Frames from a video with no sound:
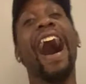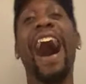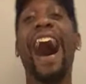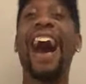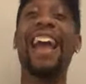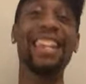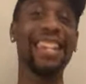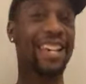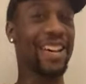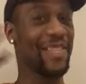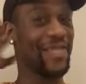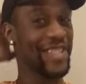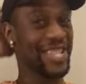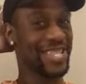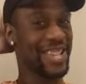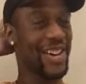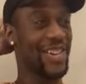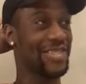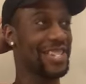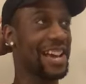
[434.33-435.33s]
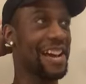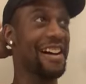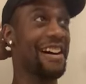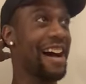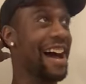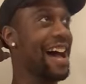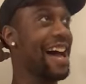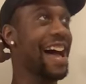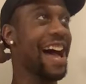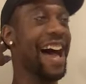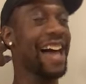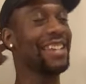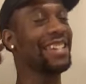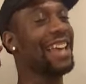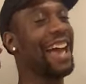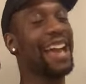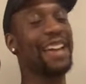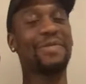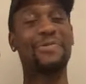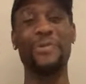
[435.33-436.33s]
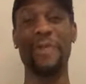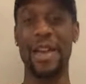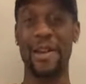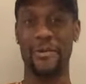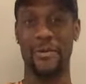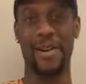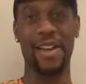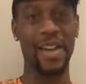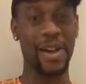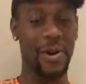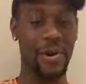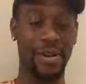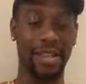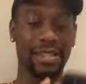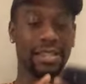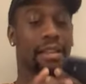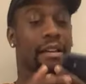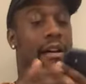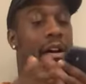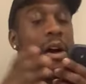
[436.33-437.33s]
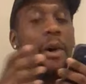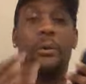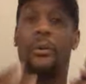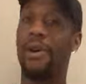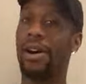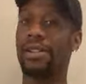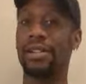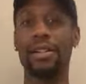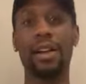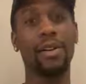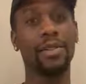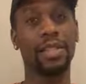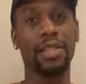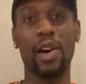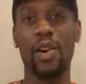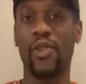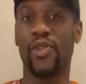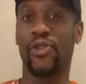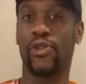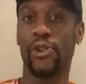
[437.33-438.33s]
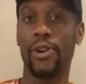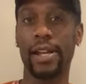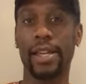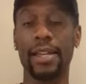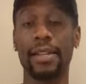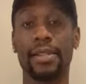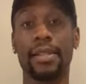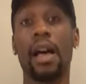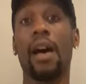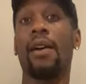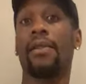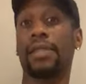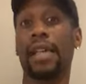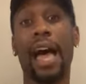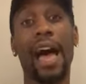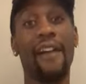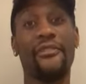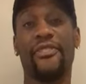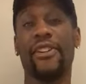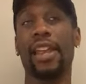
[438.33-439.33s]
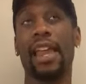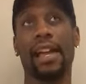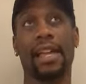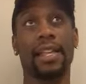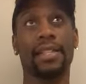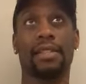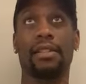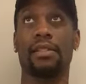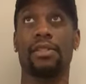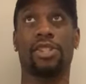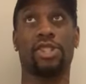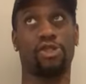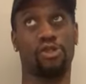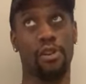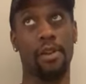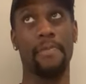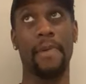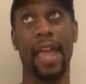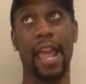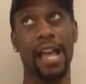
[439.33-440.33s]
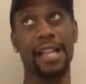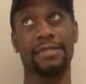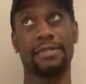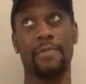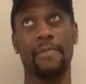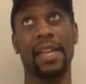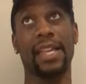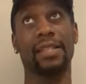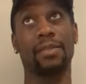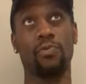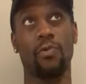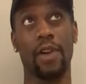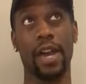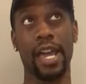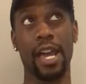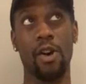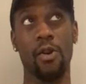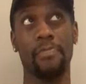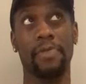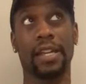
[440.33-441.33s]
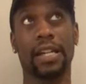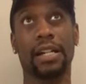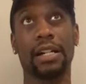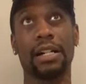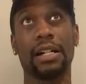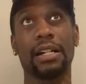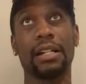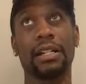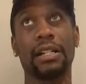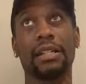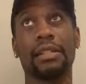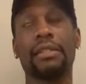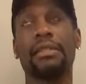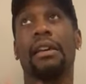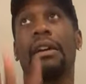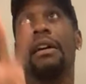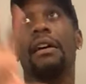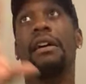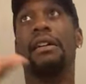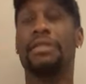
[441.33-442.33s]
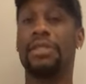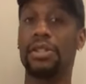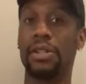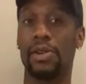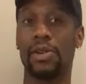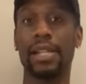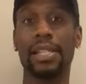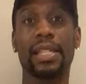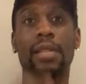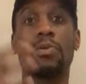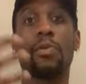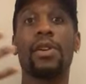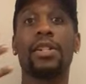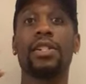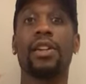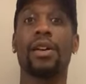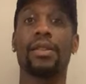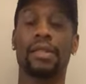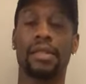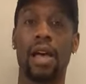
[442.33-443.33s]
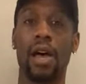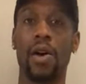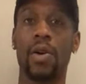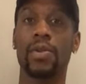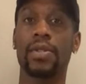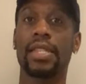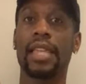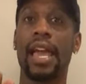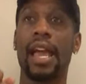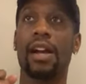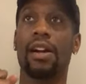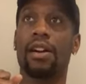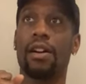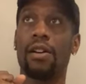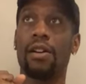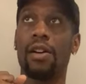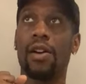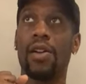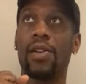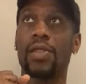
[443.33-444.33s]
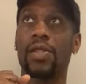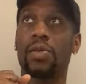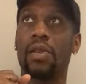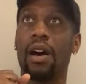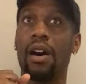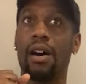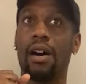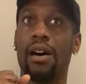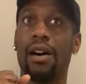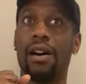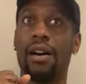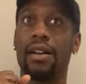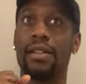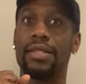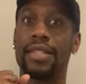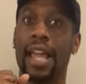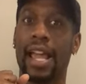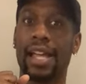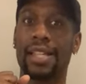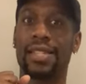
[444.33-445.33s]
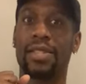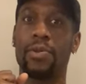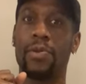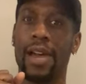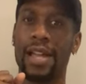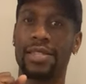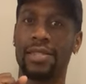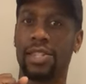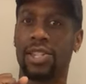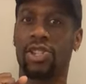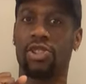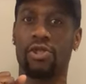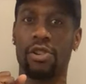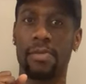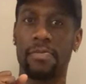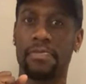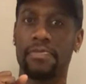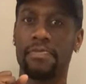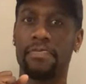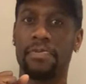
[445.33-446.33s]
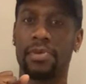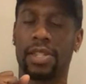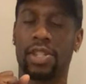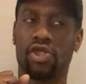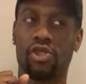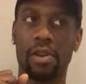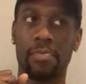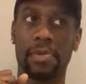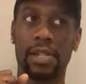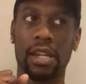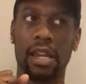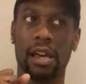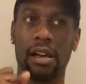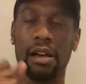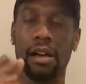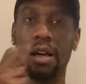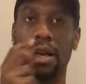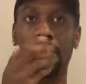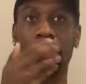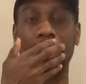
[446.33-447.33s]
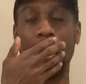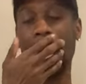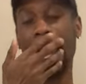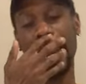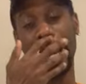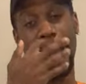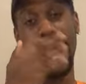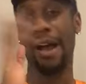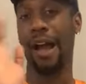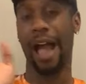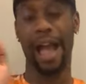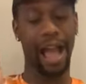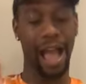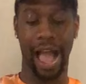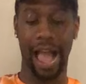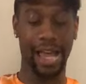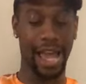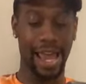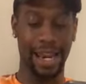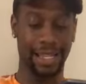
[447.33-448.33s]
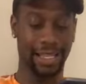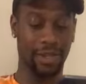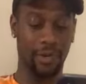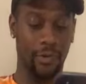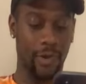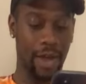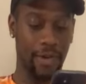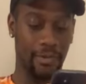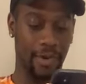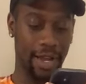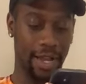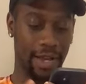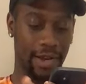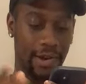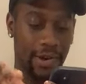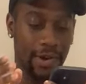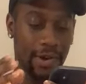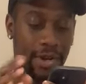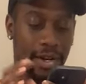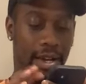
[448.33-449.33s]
I love it though, y'all. I like Wet Well. It's one of those little freaky songs. I feel like it's a strip anthem as well because, you know, this is one of those songs that girls dance to at the strip clubs, and I got into Wet Well.